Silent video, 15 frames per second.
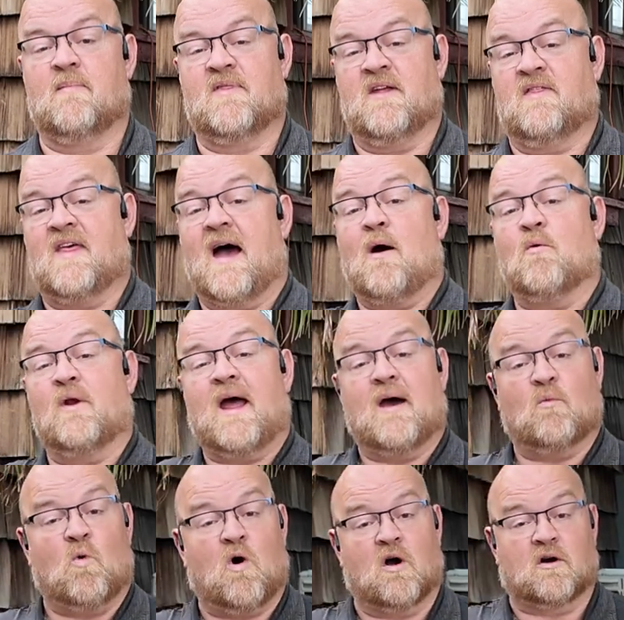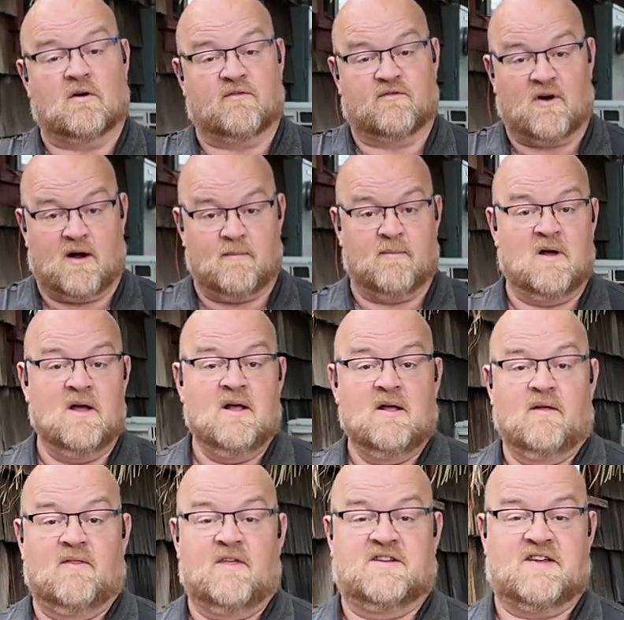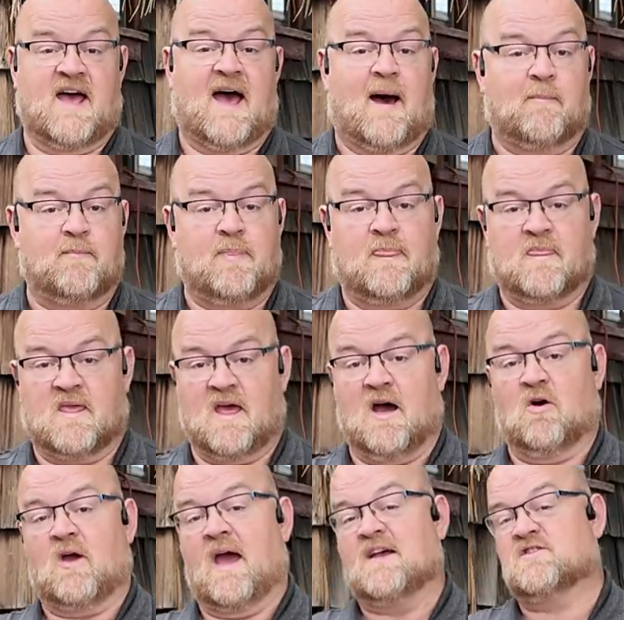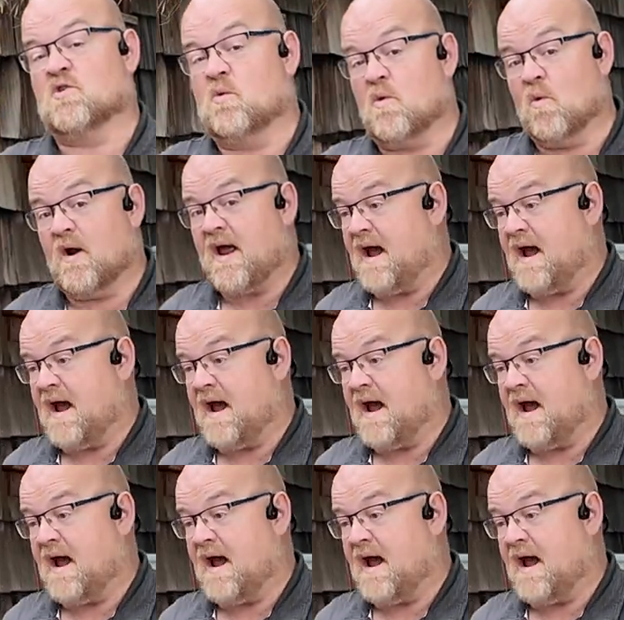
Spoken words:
then that would add water from the tap. Okay, so we want